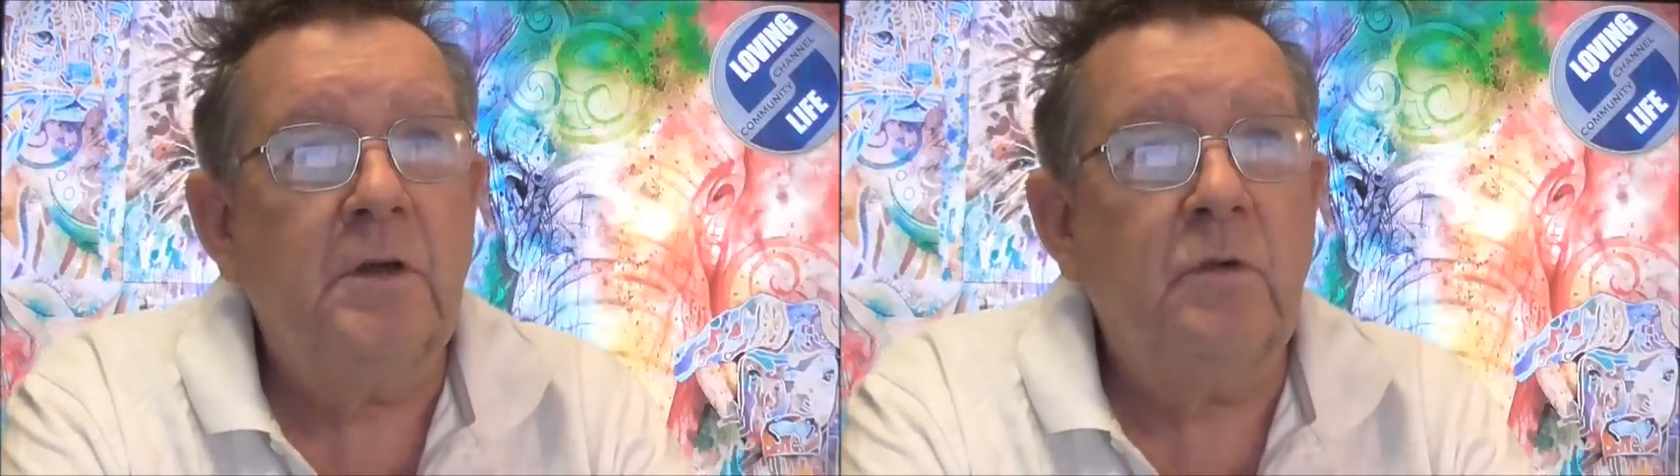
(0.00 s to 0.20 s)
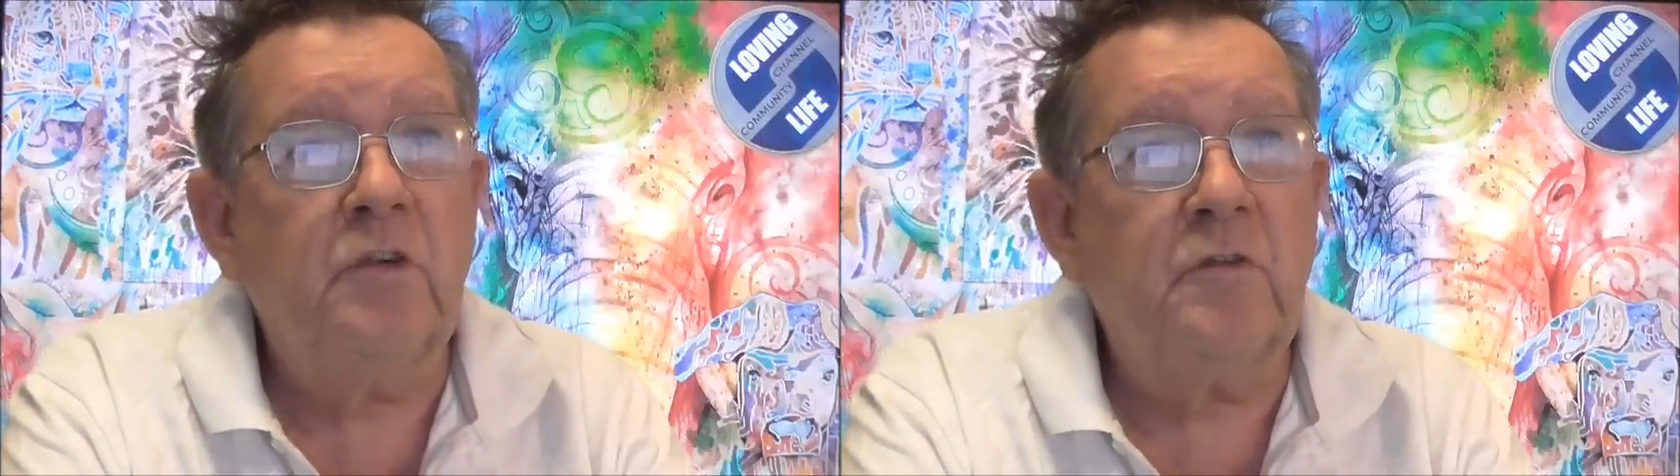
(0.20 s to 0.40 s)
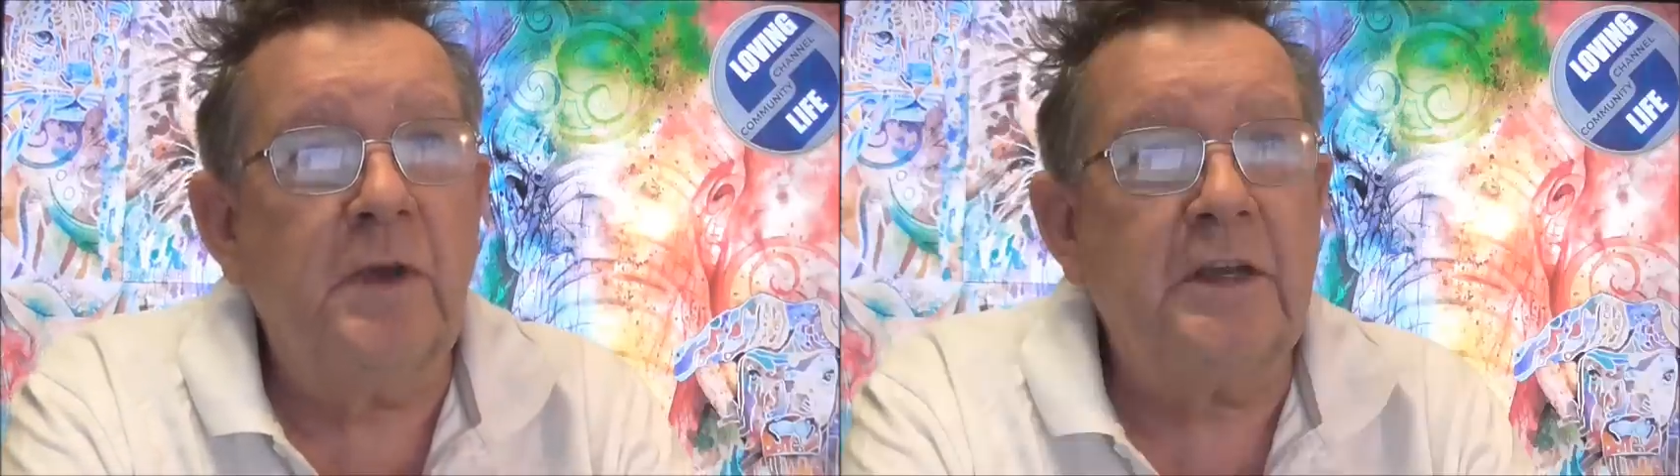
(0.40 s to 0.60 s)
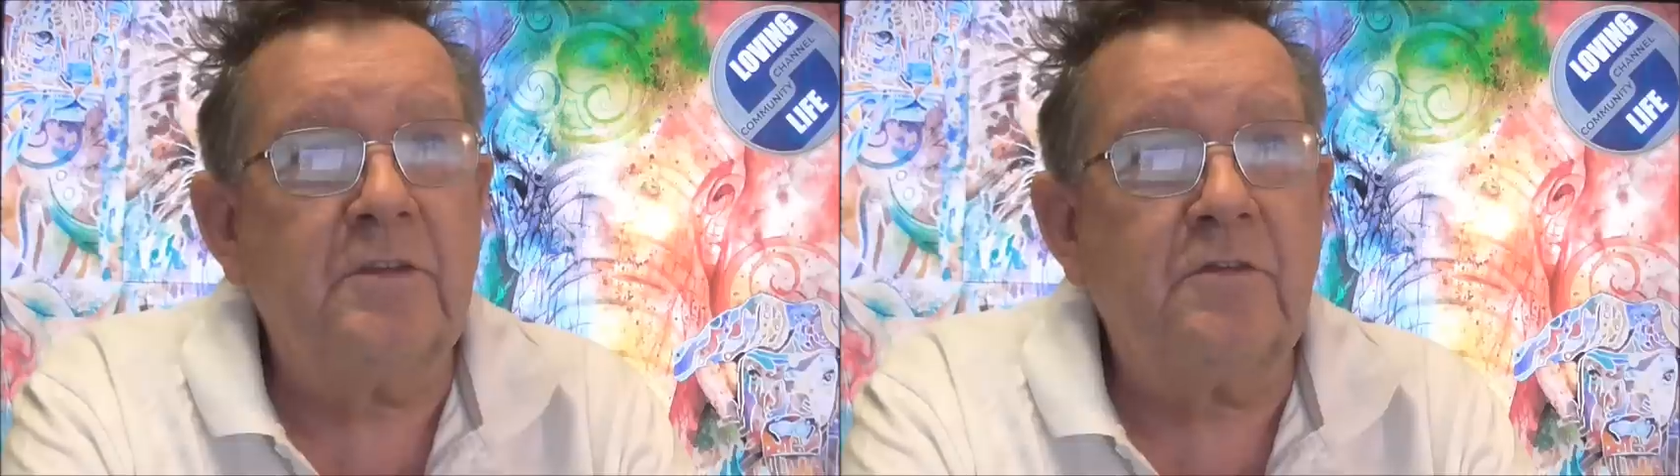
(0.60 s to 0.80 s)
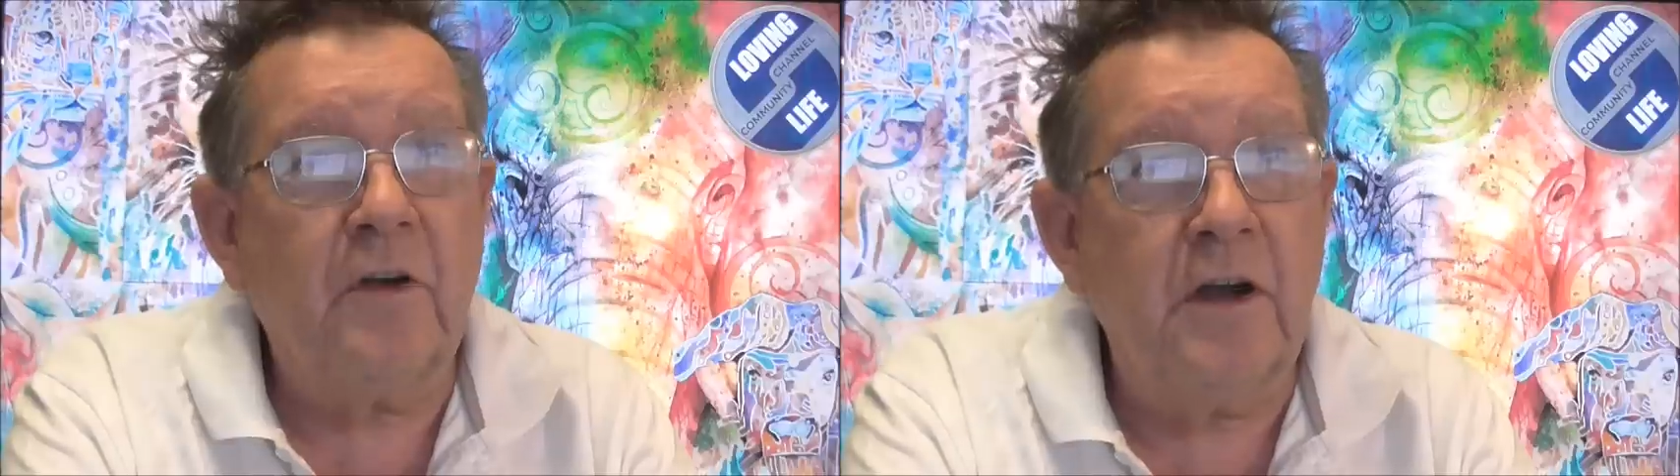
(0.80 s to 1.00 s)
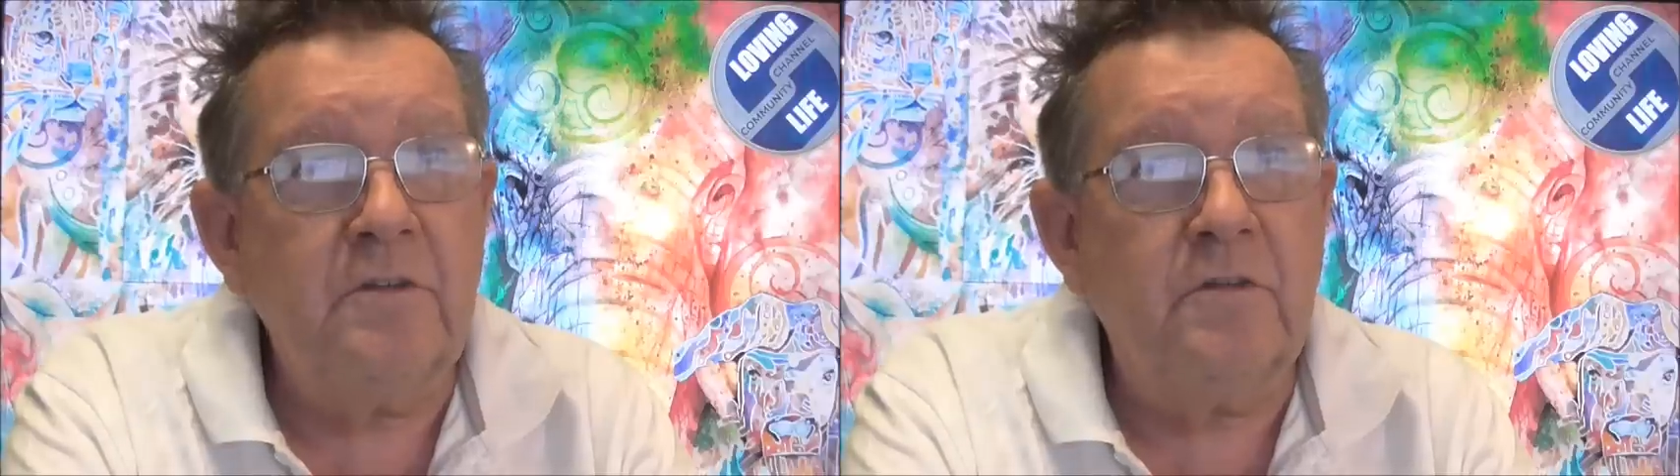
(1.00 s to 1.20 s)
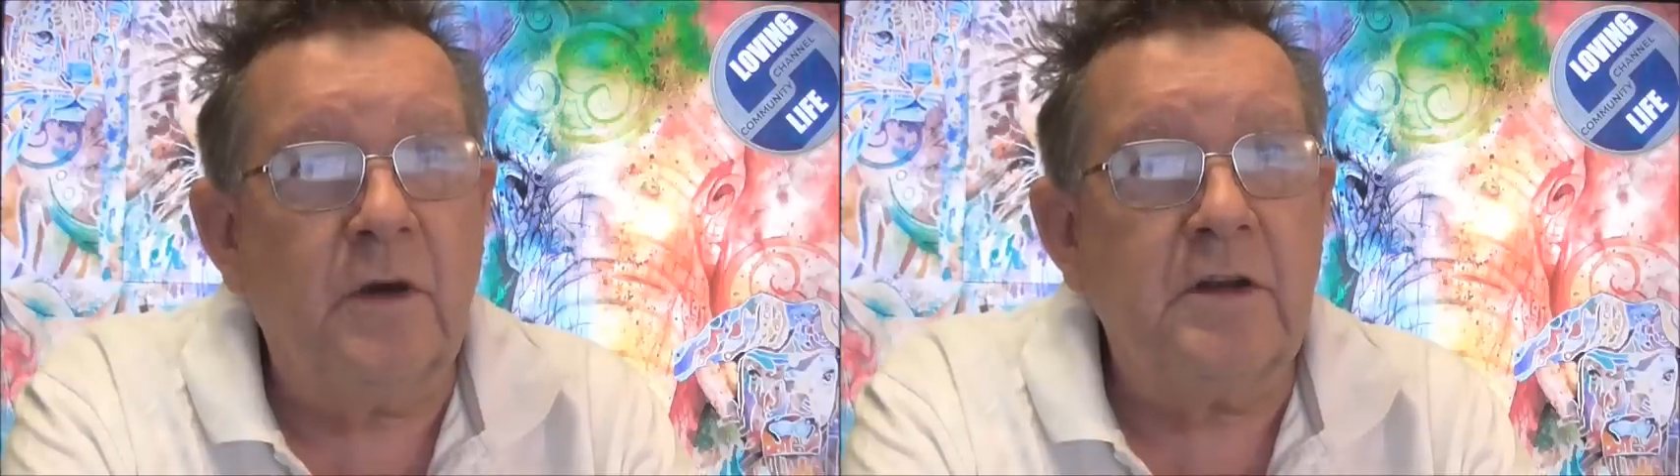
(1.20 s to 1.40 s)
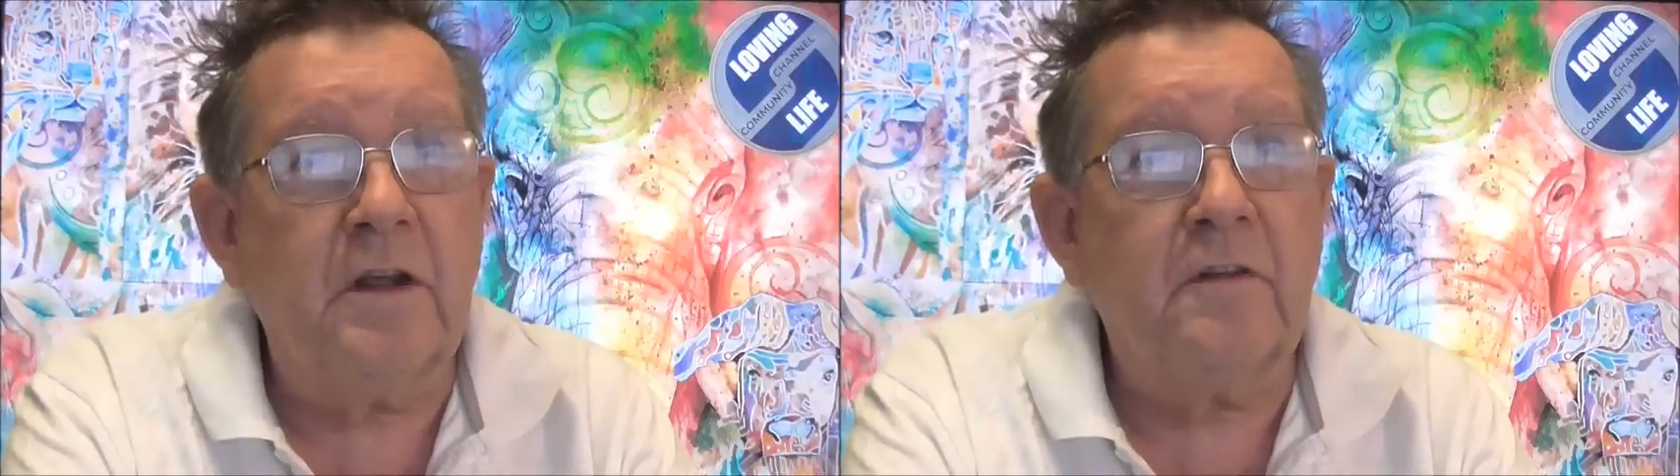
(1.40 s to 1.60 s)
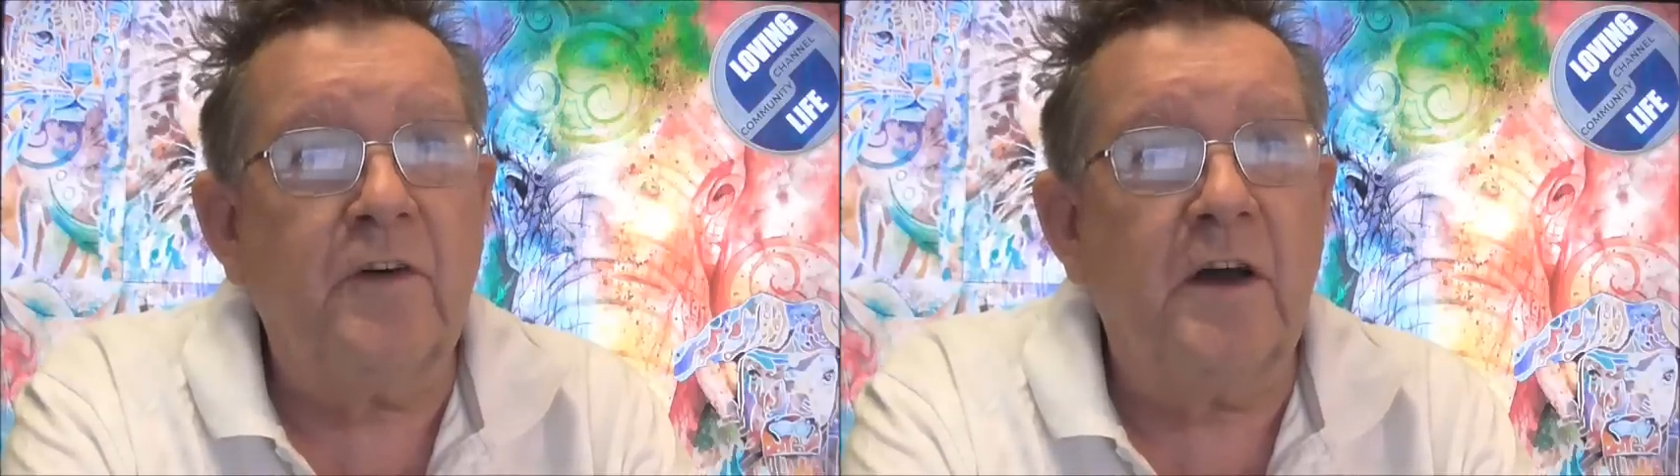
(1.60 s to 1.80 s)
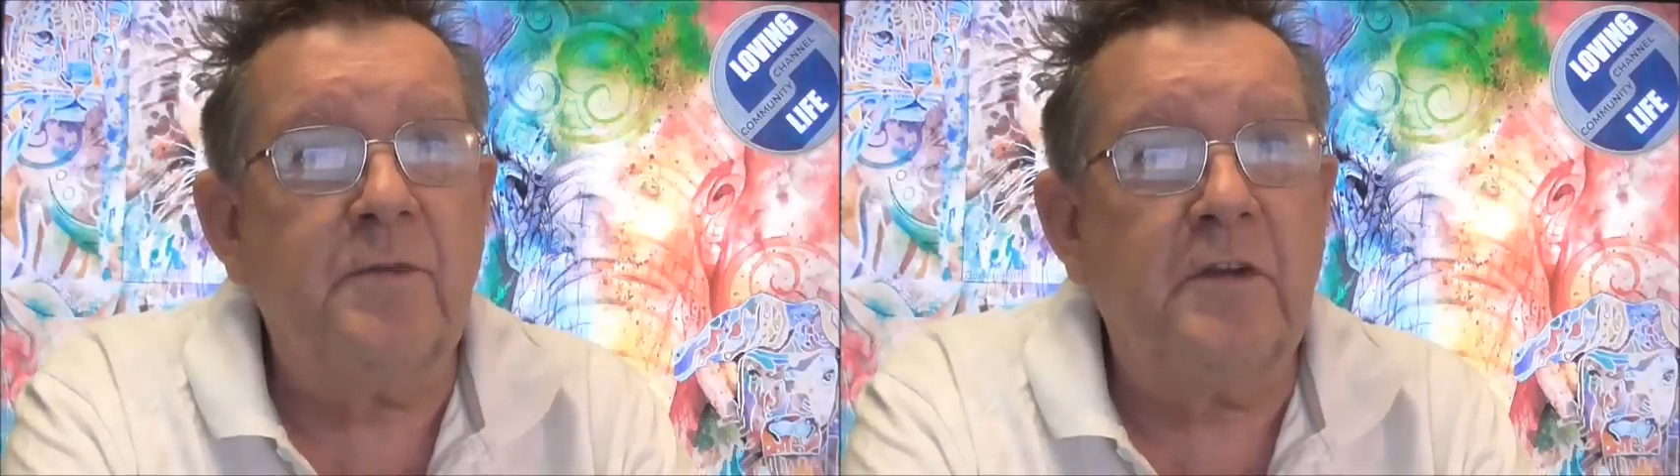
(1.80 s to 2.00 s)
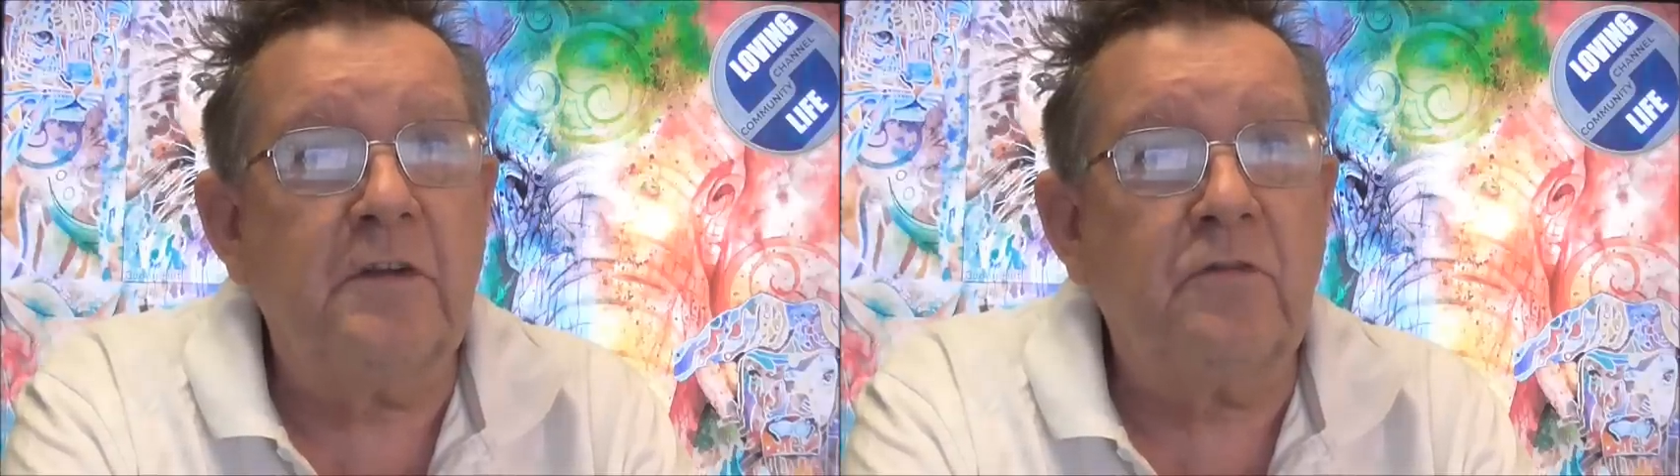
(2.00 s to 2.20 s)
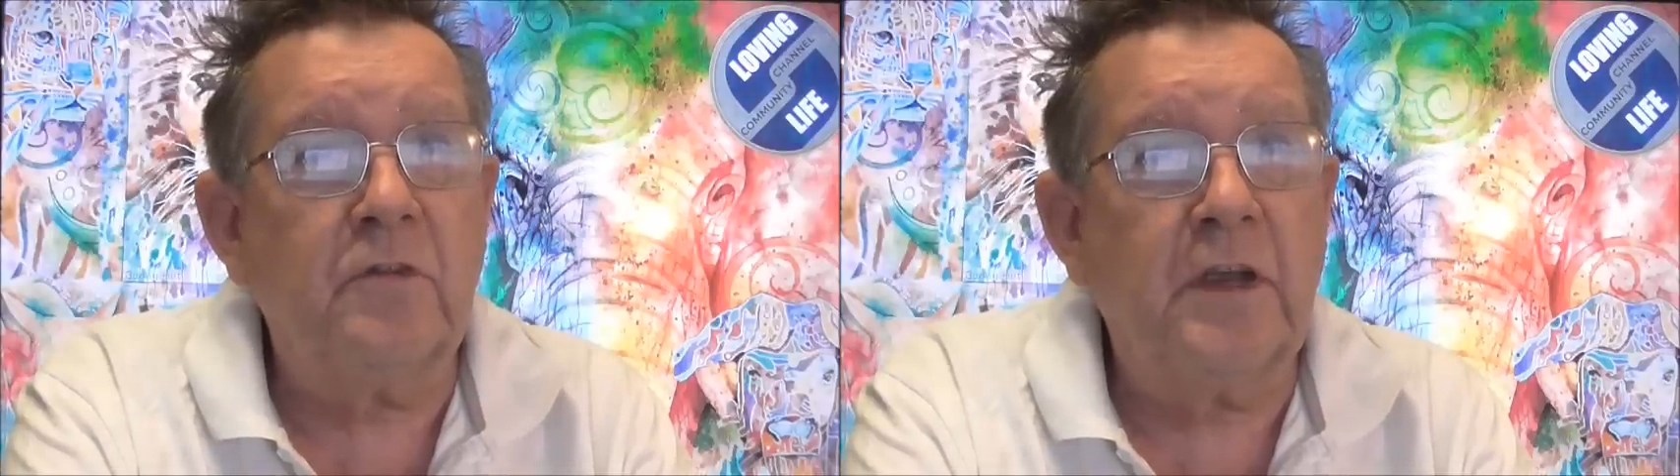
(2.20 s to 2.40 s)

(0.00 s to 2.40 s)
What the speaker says: which makes trying to identify potential